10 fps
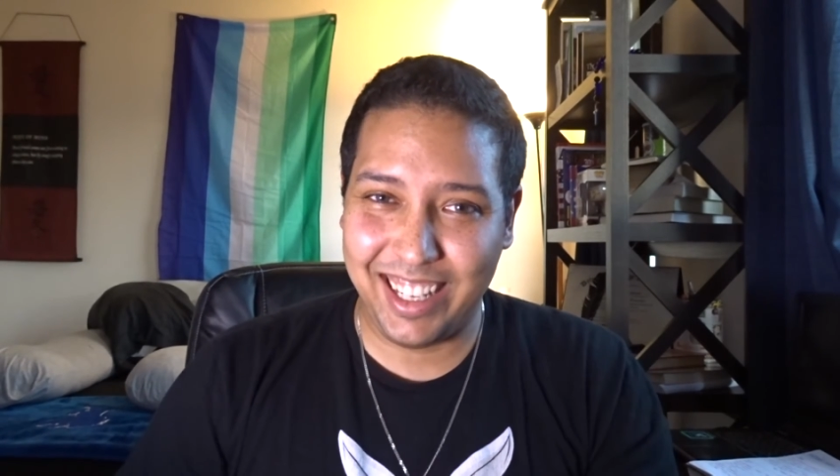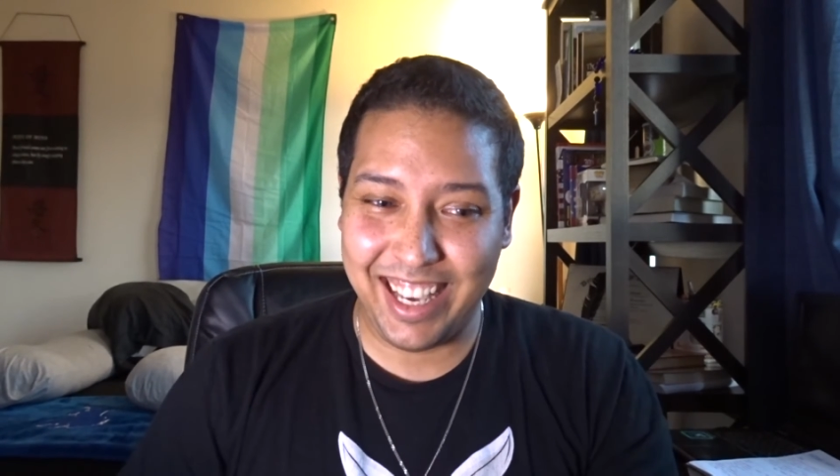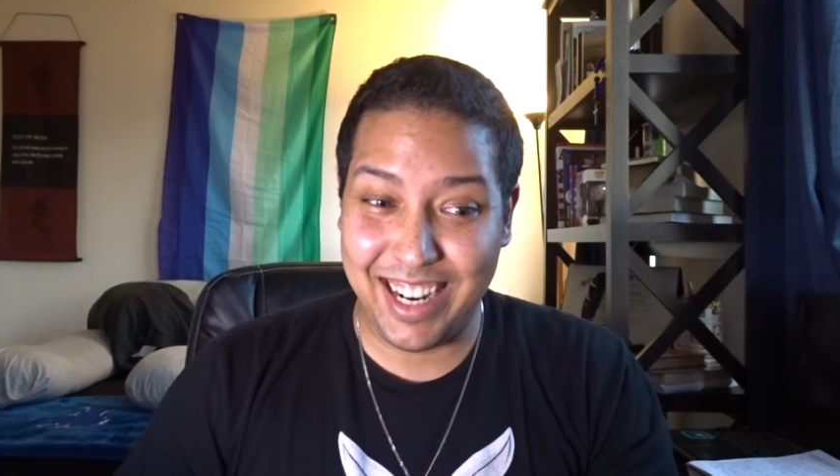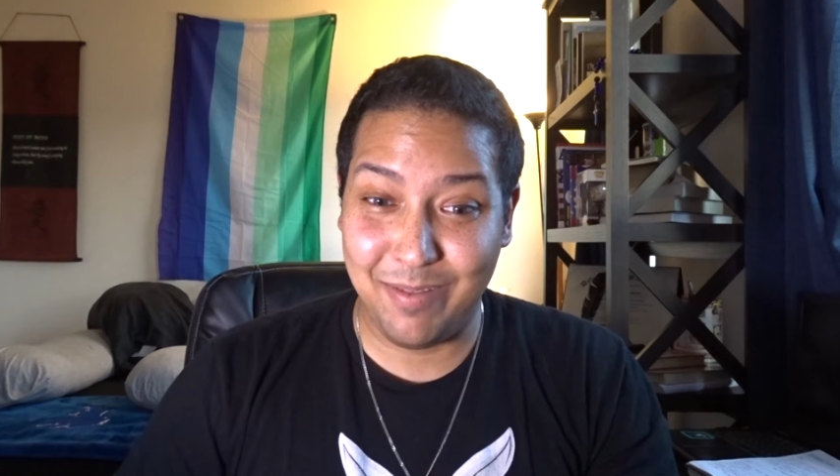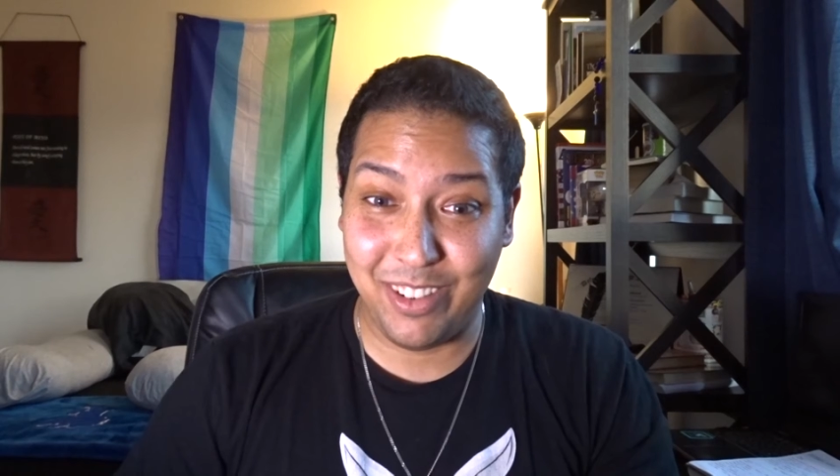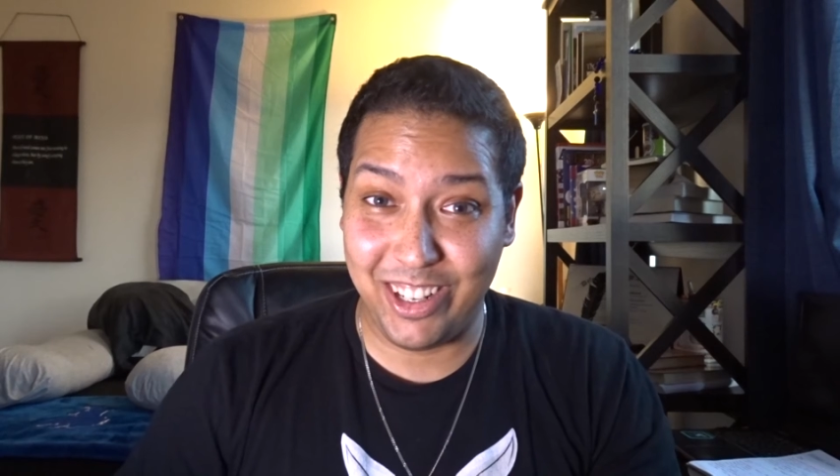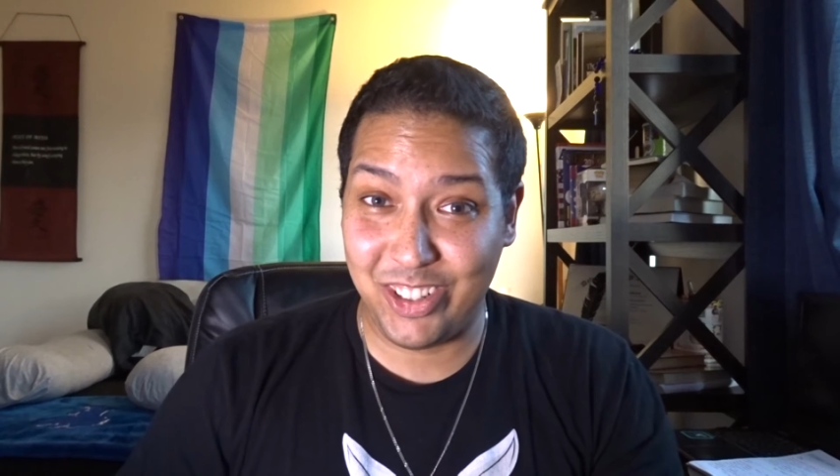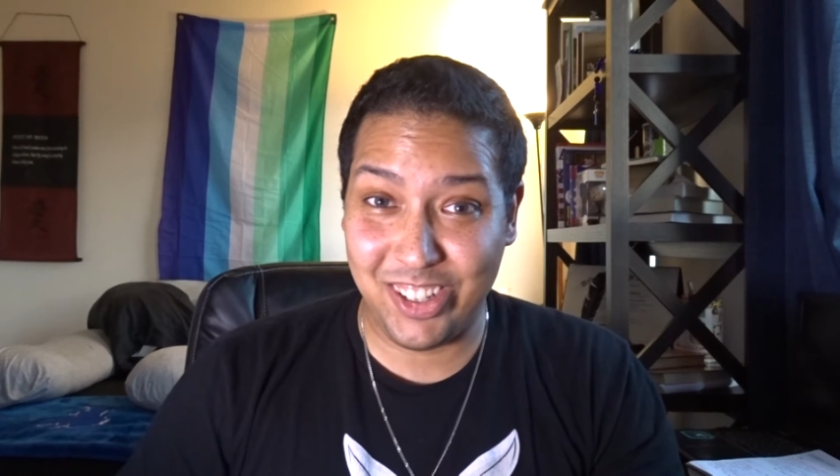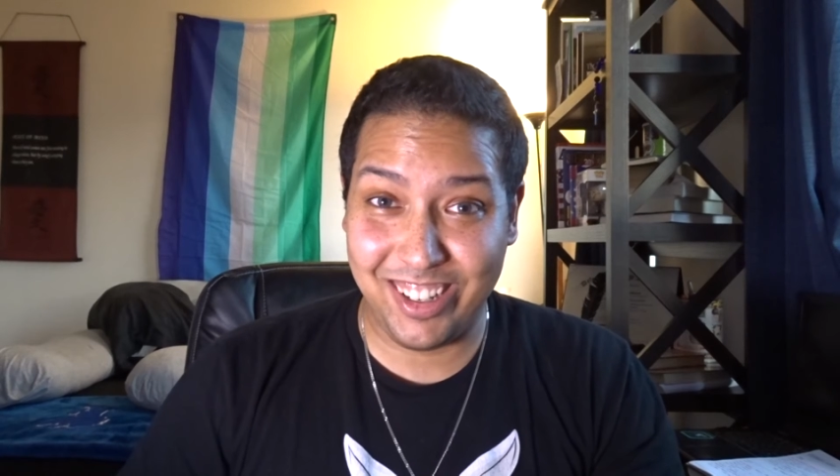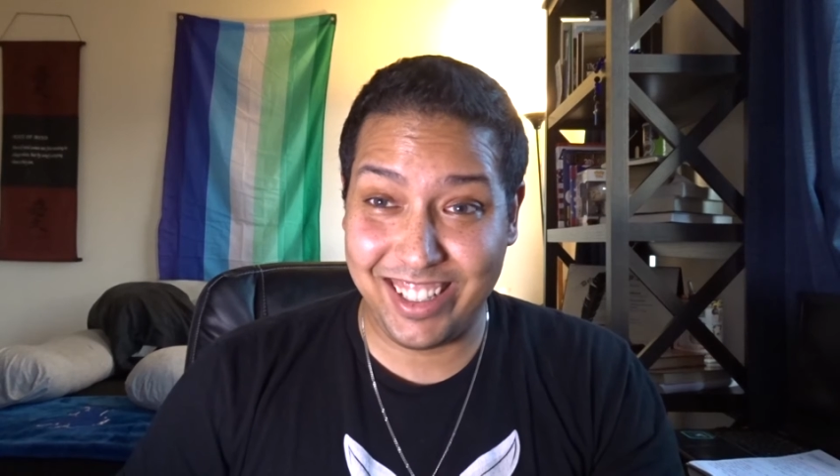and I'm pretty
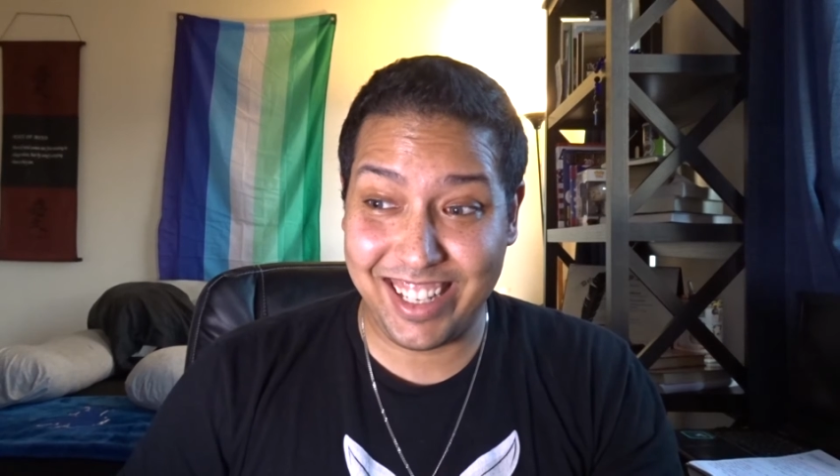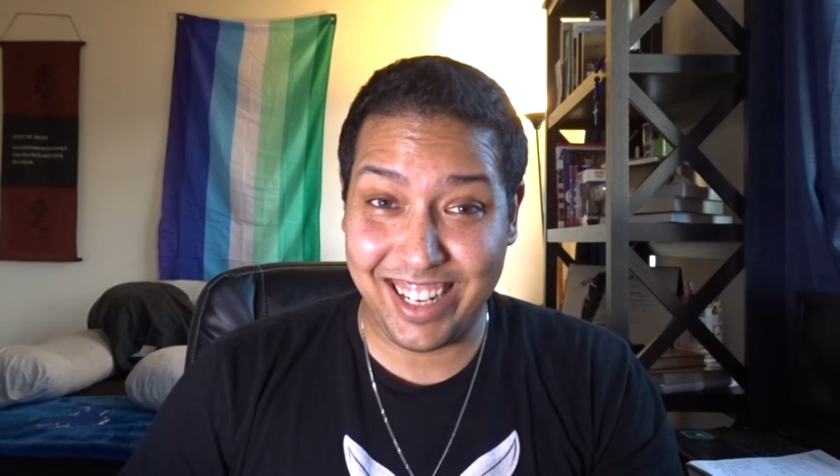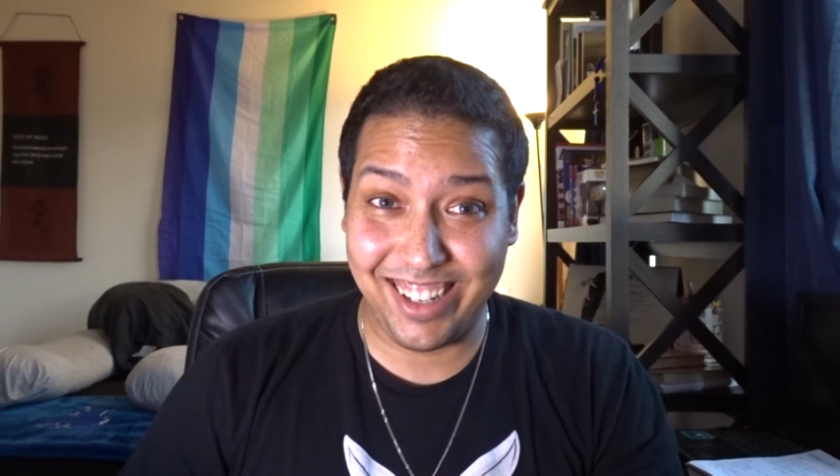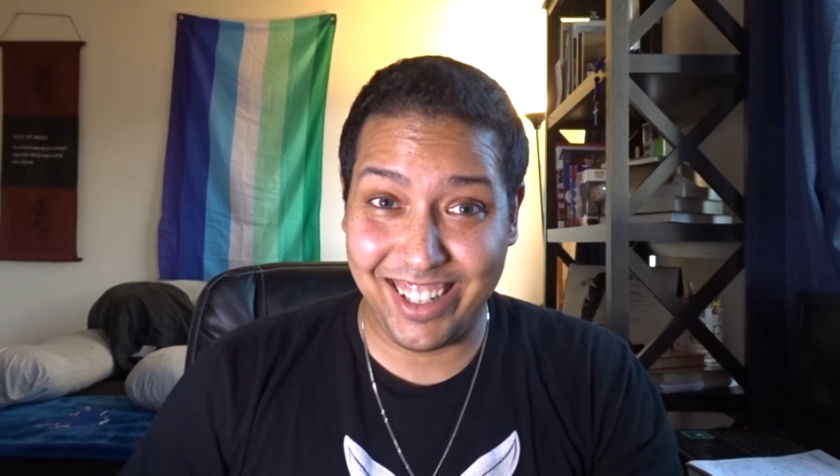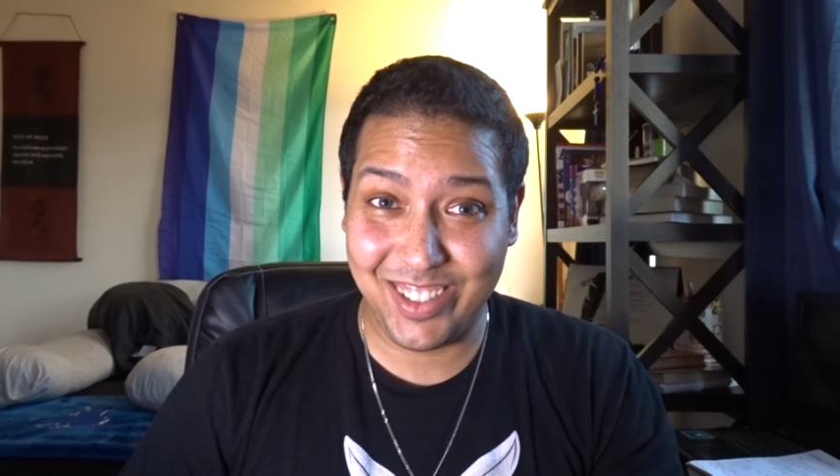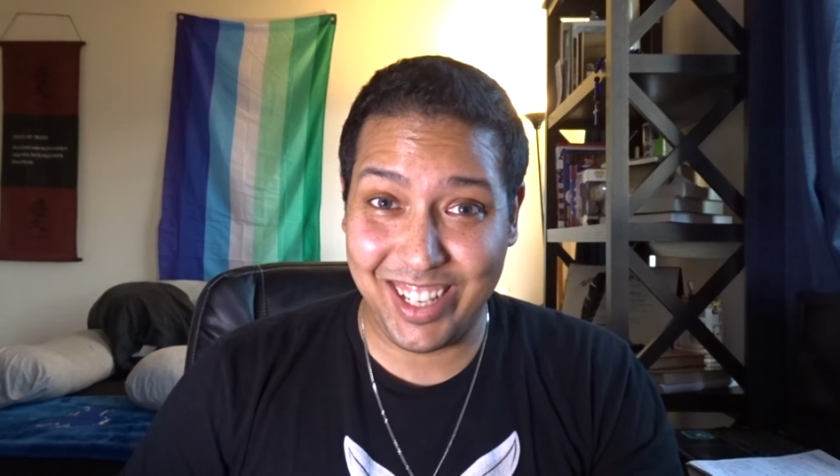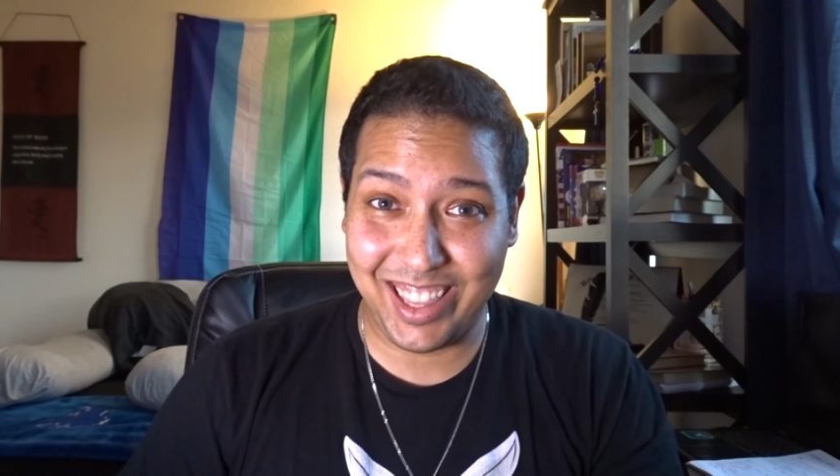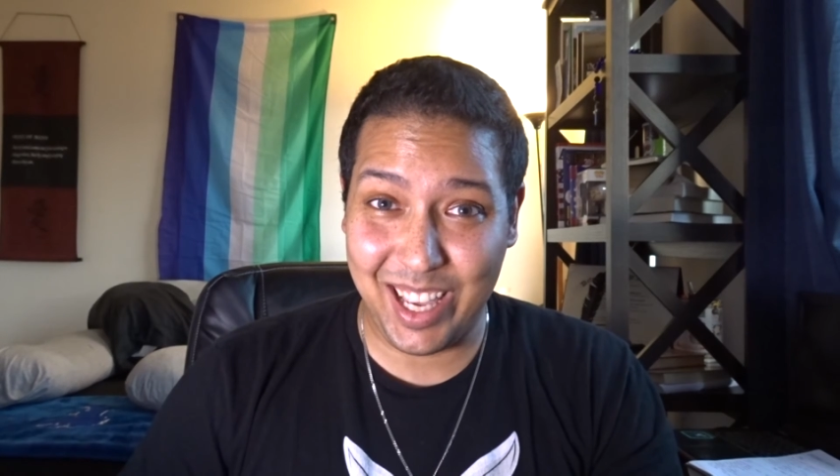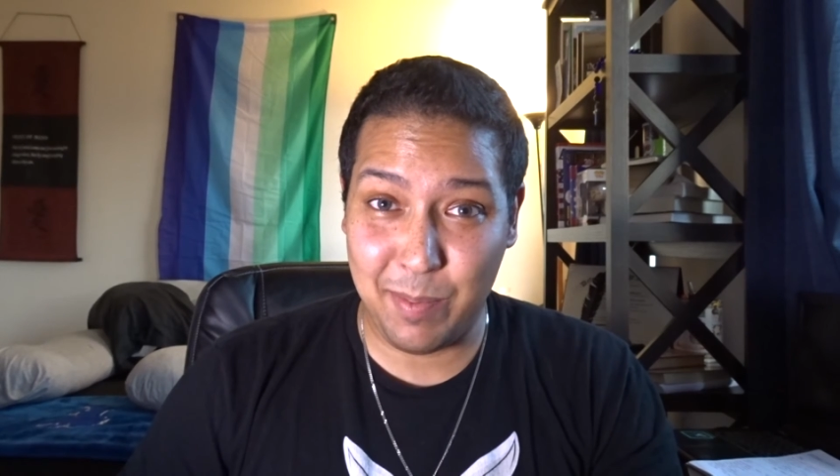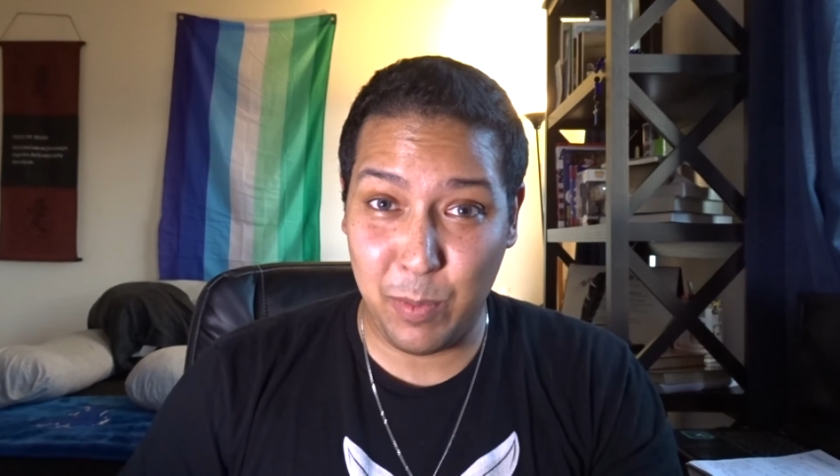sure it's kind of harsh at
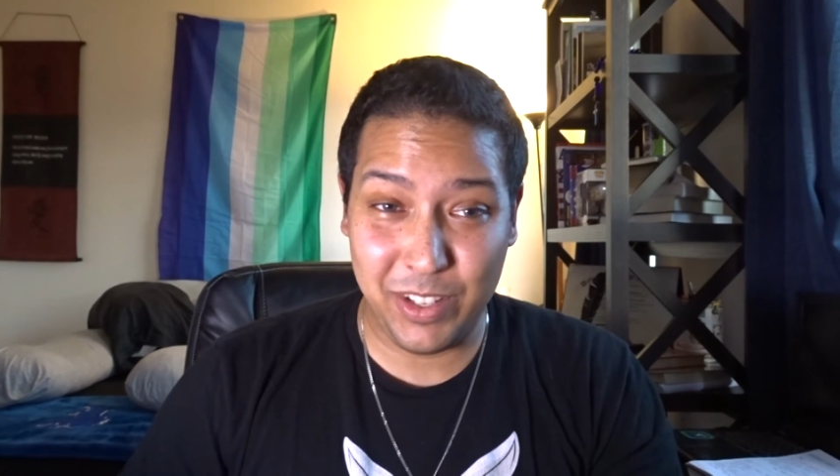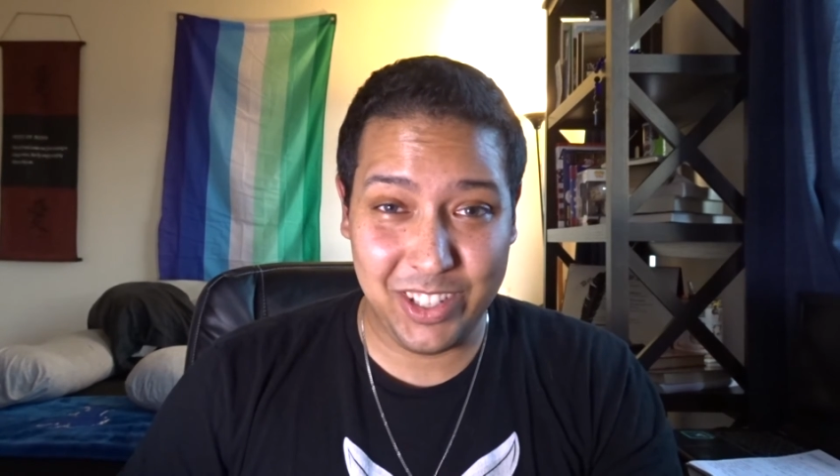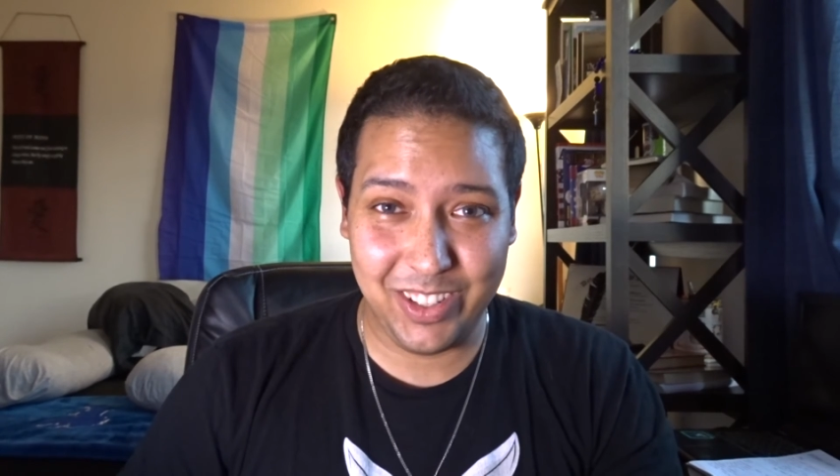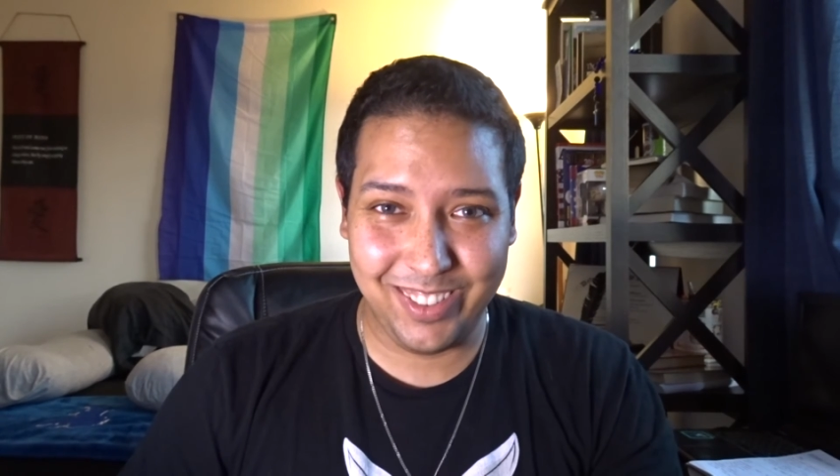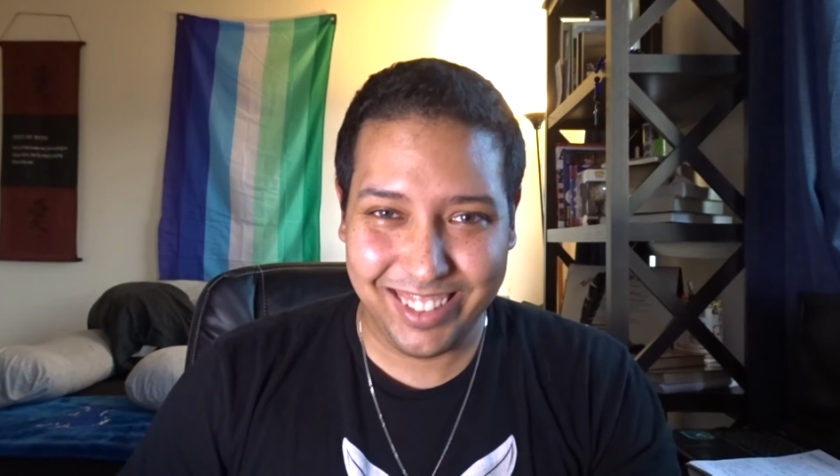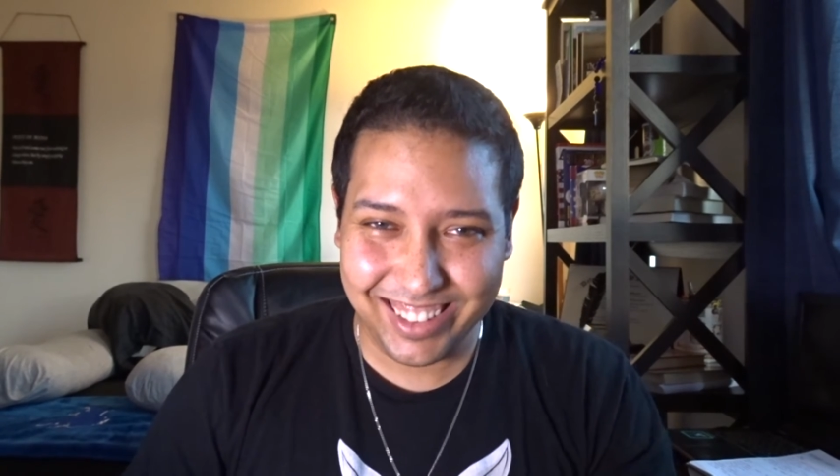that moment too.